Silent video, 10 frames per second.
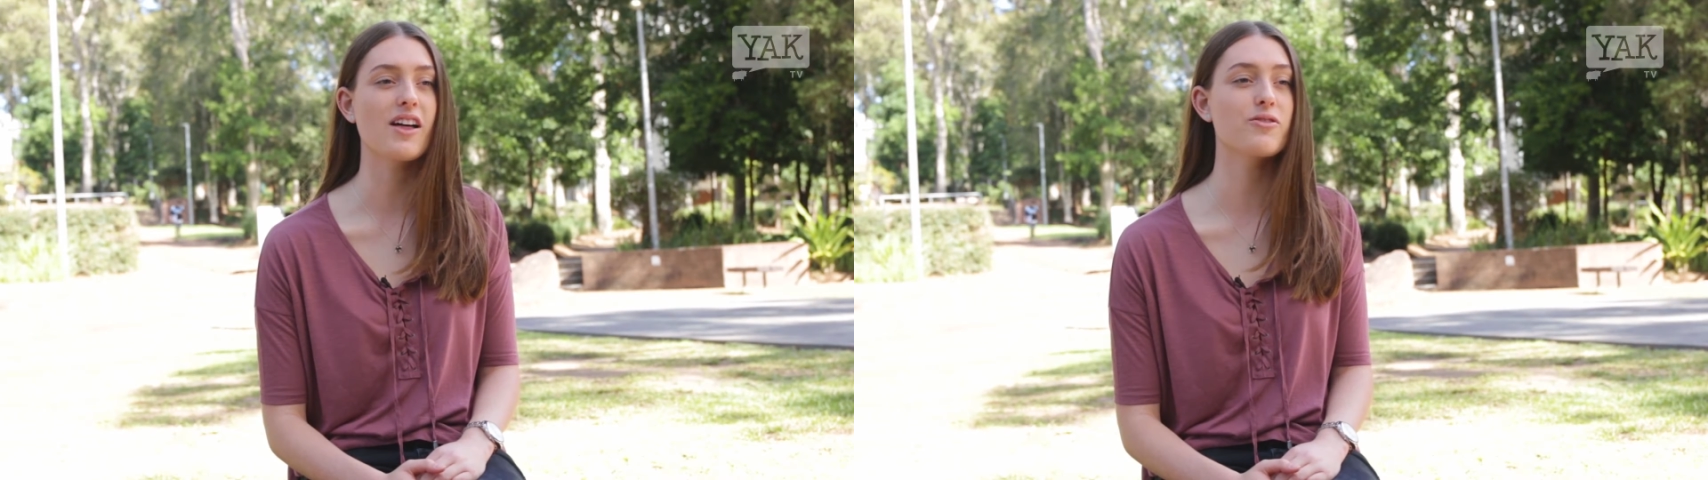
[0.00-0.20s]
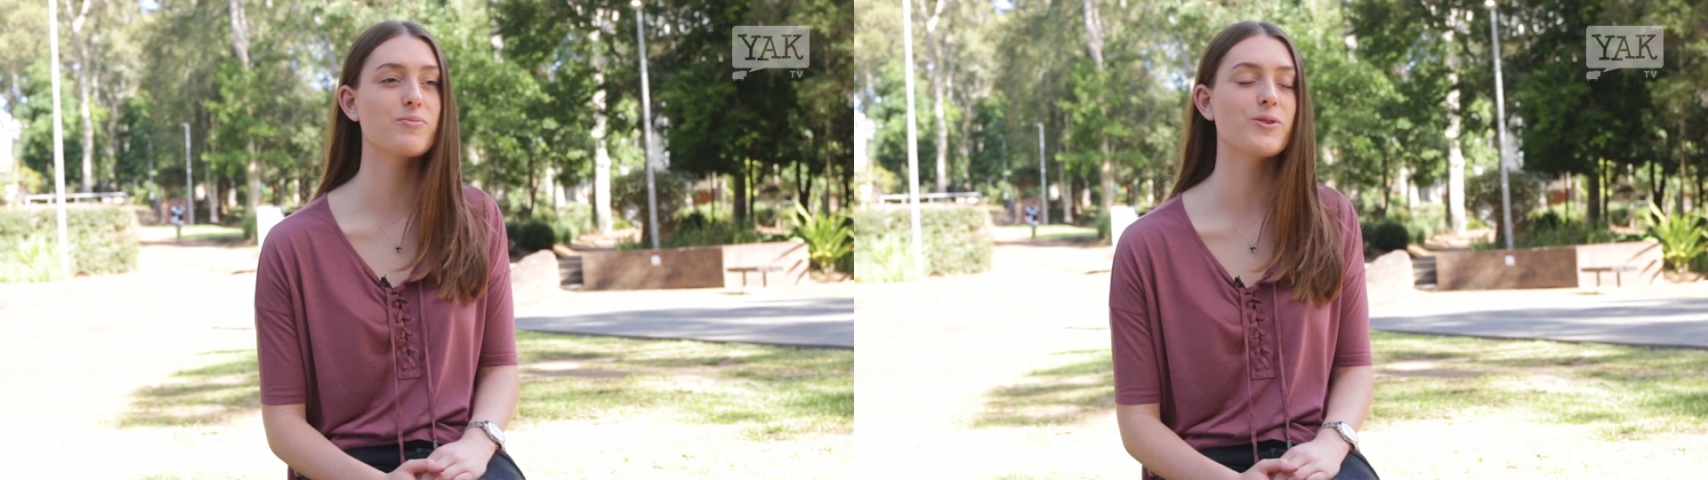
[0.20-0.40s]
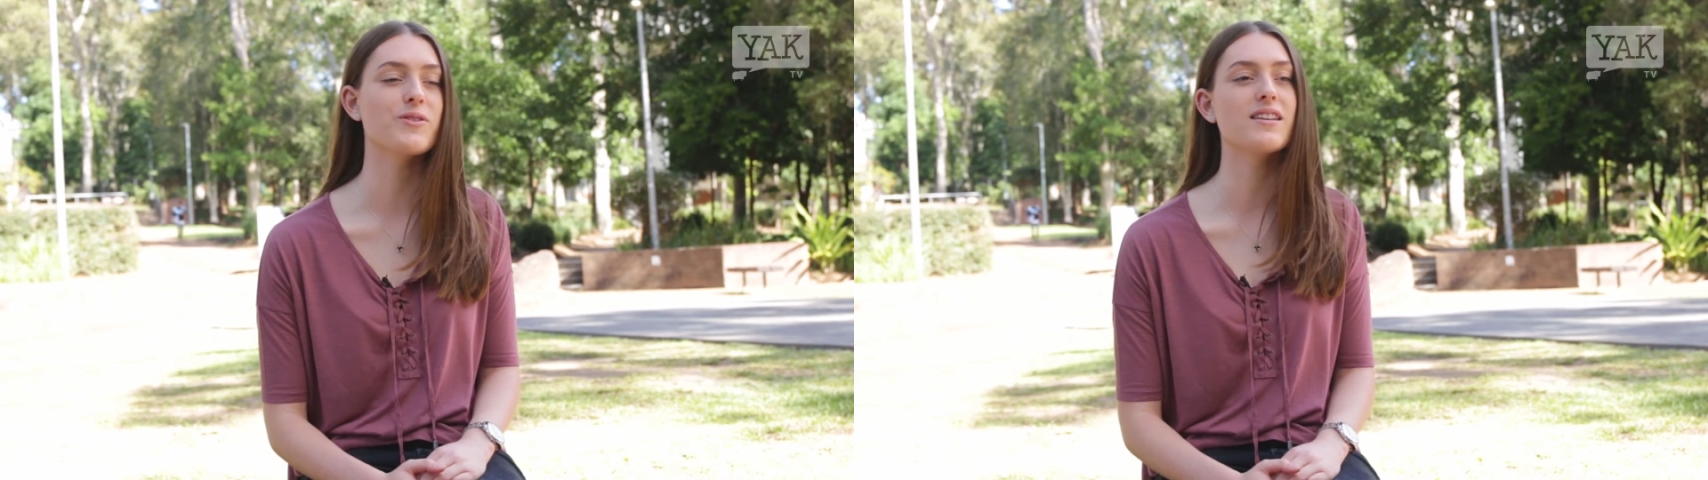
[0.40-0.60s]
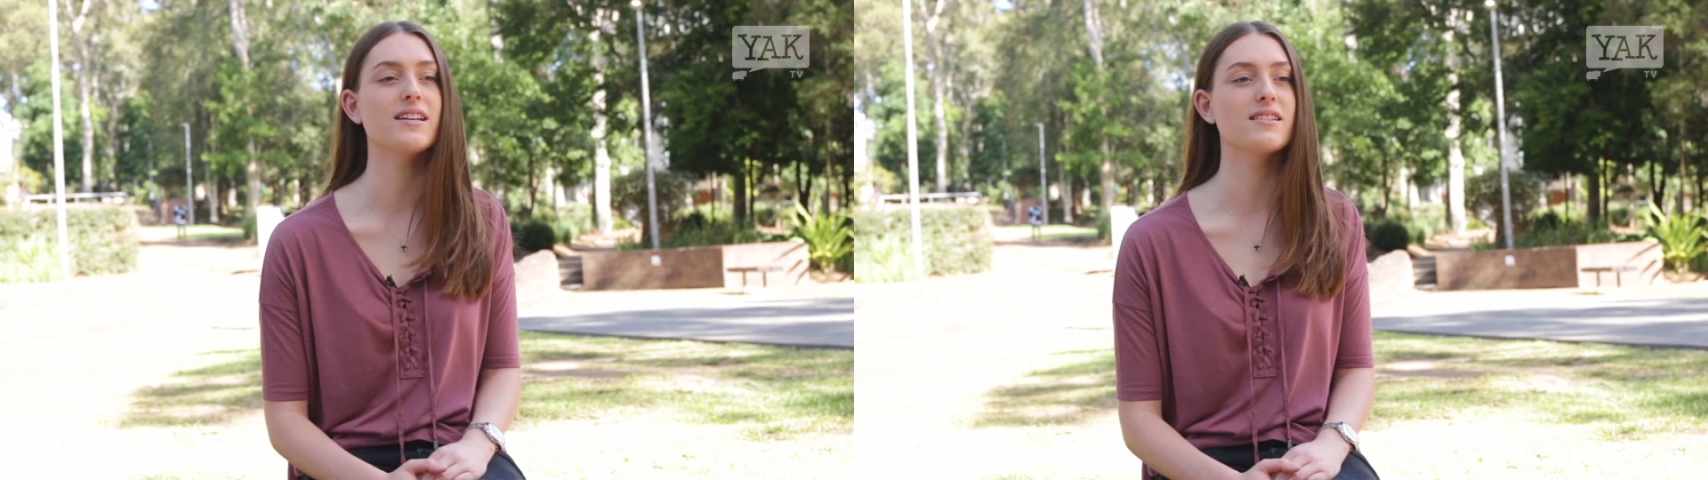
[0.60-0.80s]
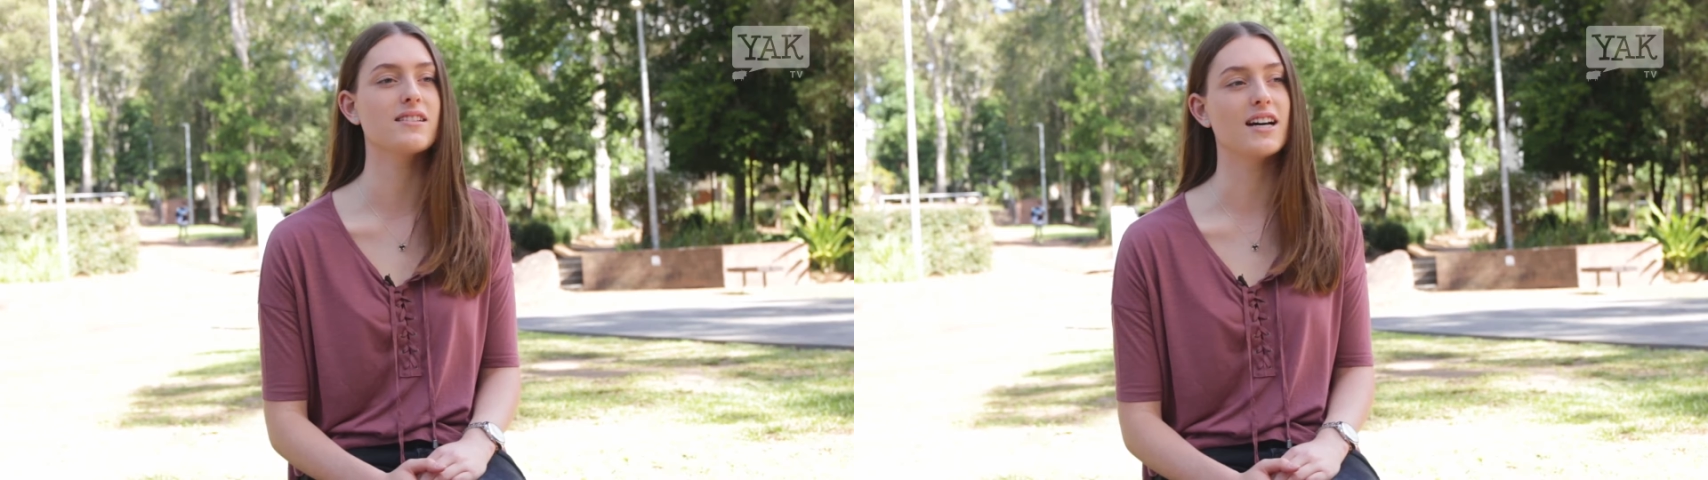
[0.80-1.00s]
other important
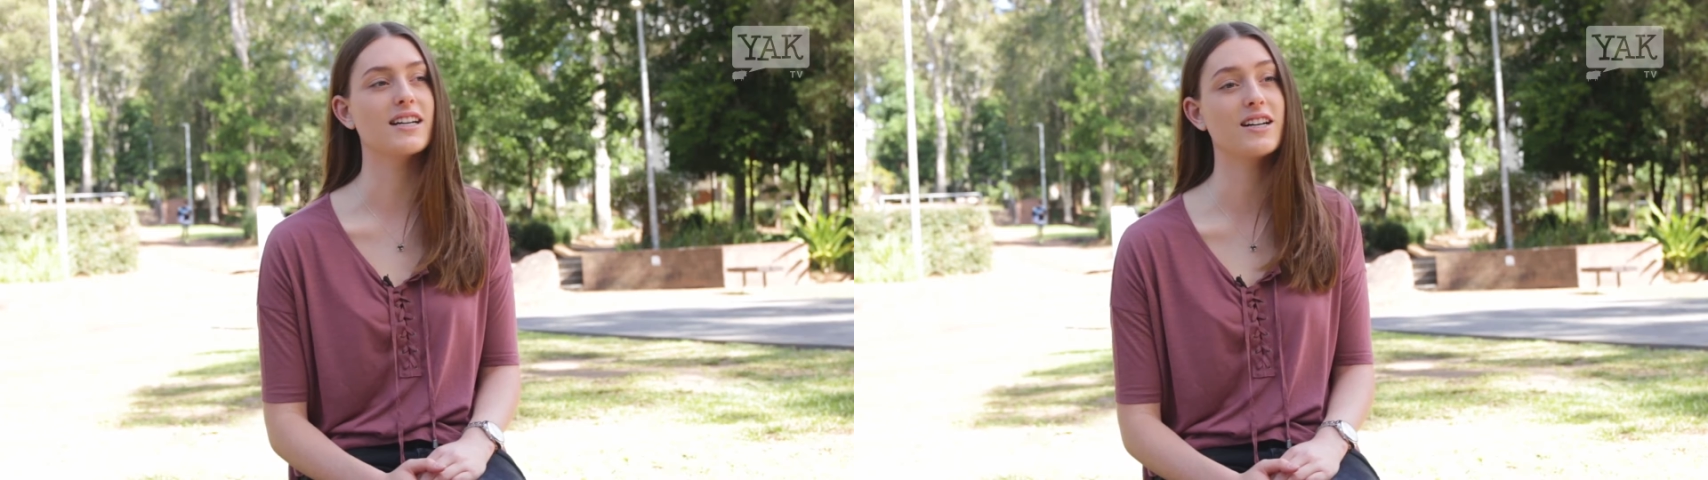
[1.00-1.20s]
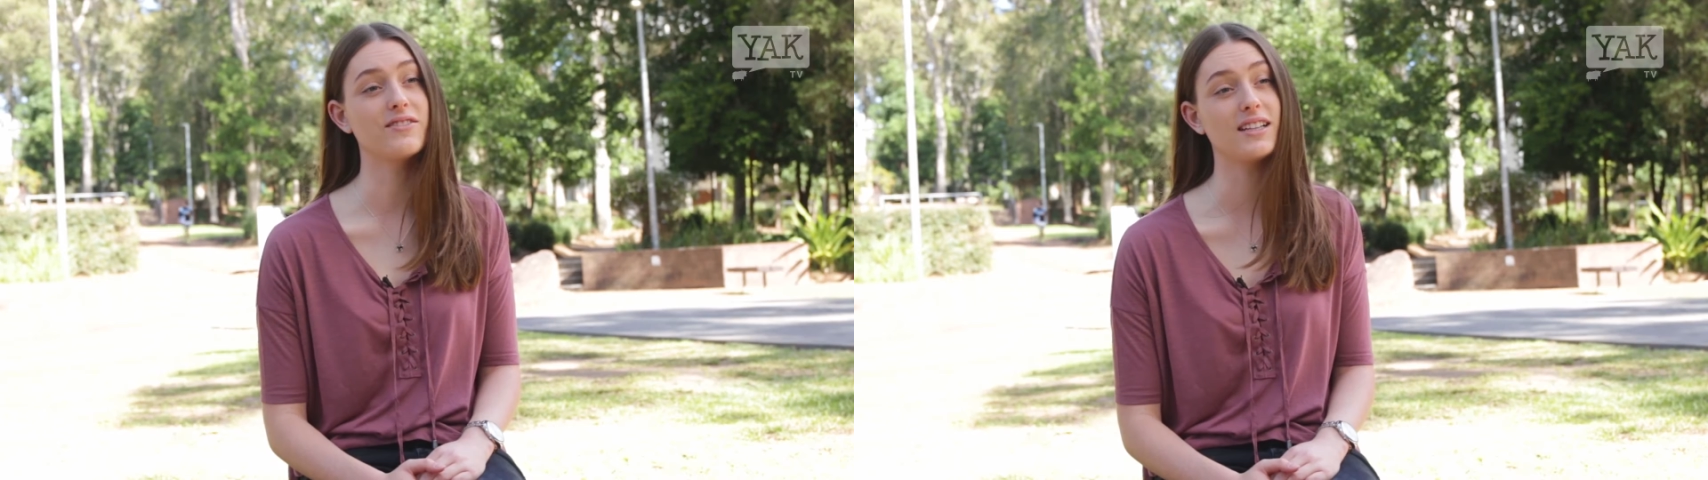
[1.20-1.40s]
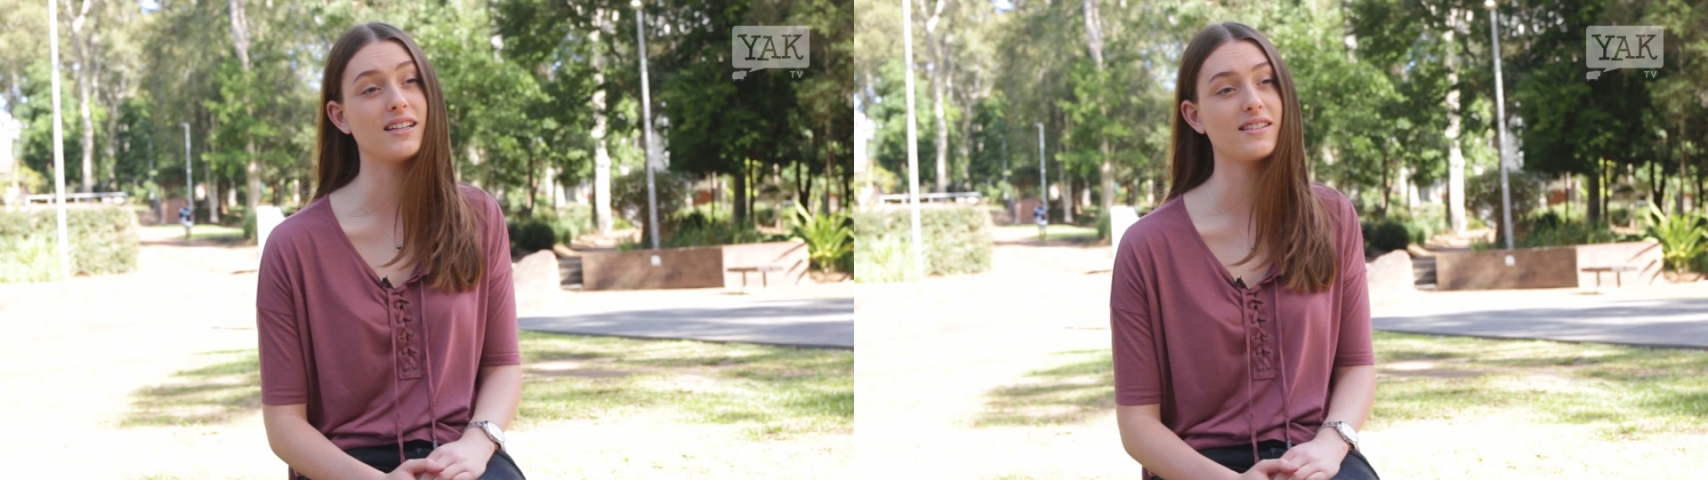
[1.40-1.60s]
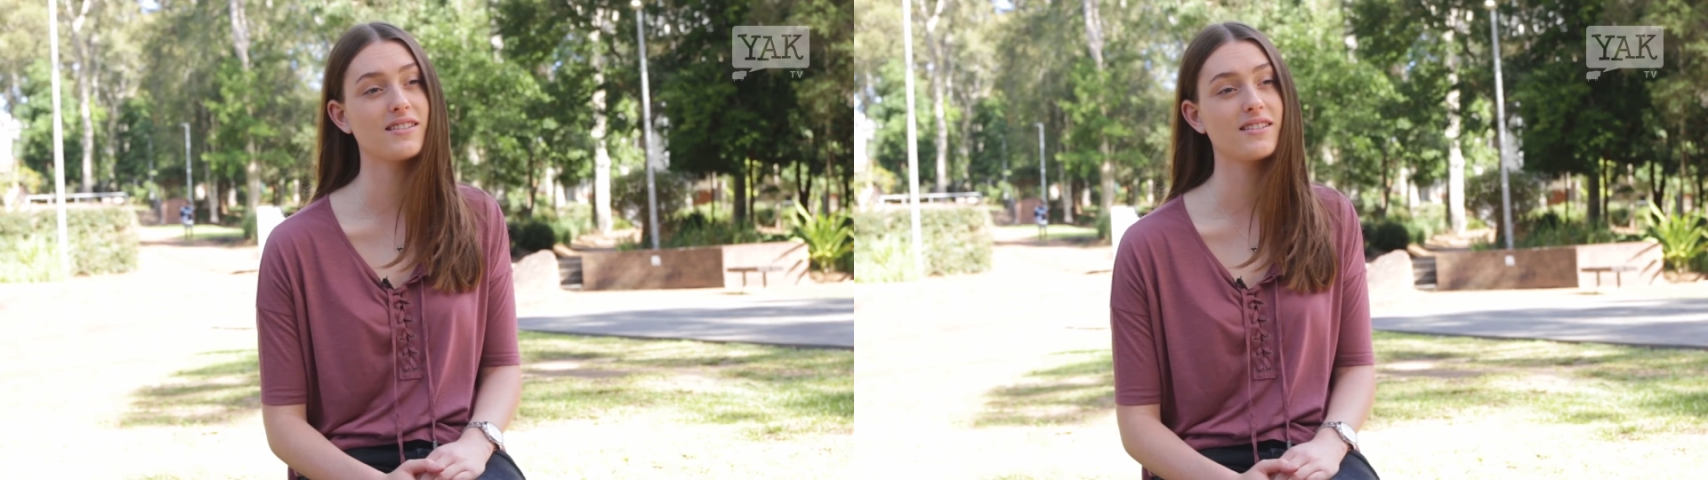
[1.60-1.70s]
things like cover letters.